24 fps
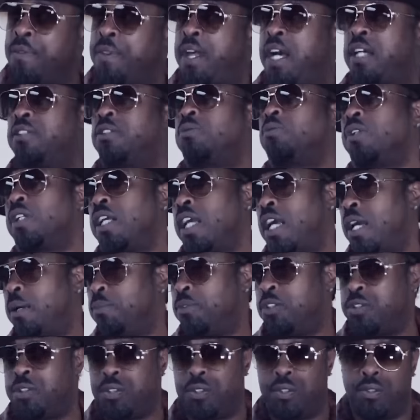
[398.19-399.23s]
That's what we
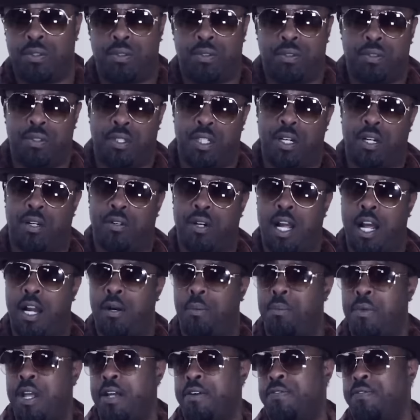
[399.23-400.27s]
came to do. You know, now
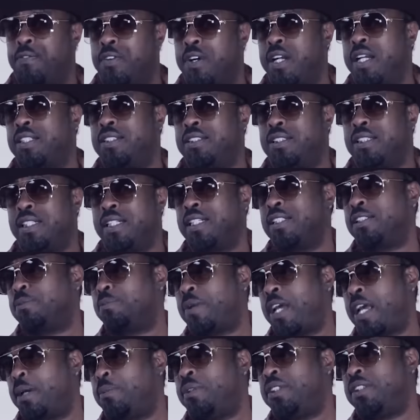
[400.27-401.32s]
to make friends and kiss
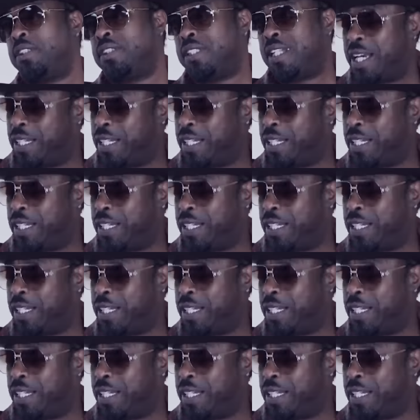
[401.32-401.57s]
babies.